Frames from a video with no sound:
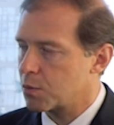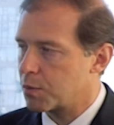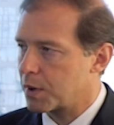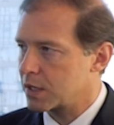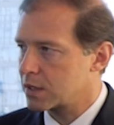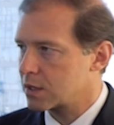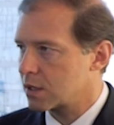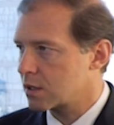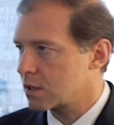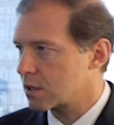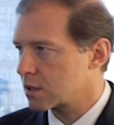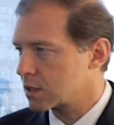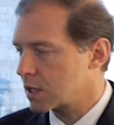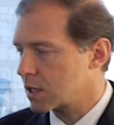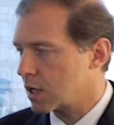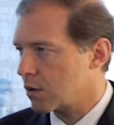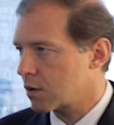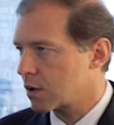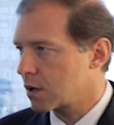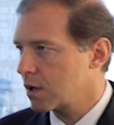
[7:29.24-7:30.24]
onto various
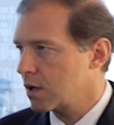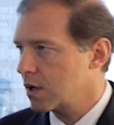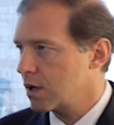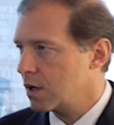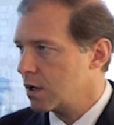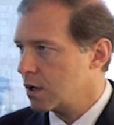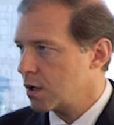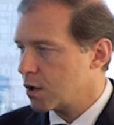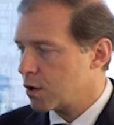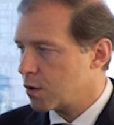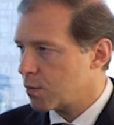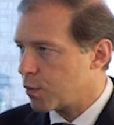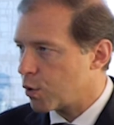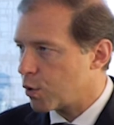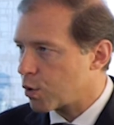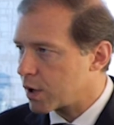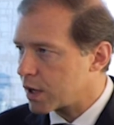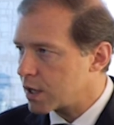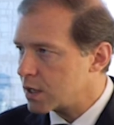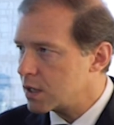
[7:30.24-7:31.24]
components. So
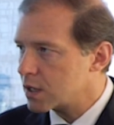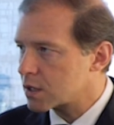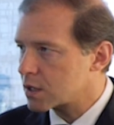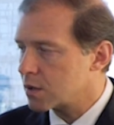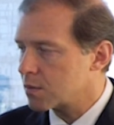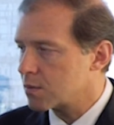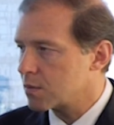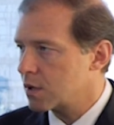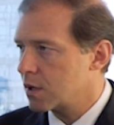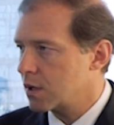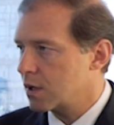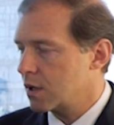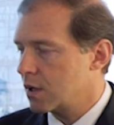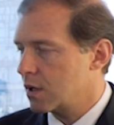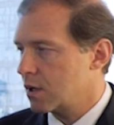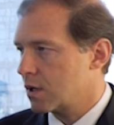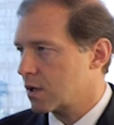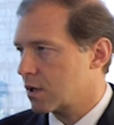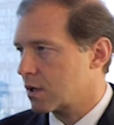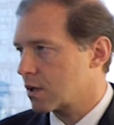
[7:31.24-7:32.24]
we would say that
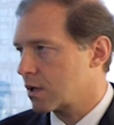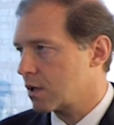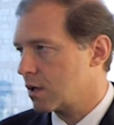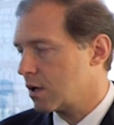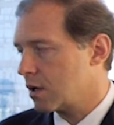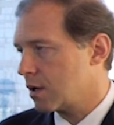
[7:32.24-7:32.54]
it's